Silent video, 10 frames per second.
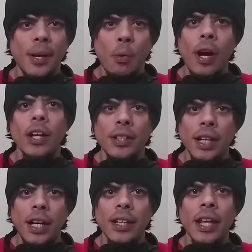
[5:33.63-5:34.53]

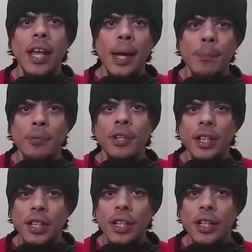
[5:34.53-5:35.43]
well done and
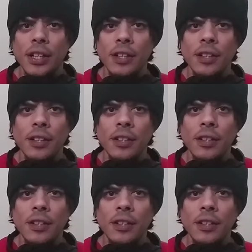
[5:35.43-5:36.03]
pretty good.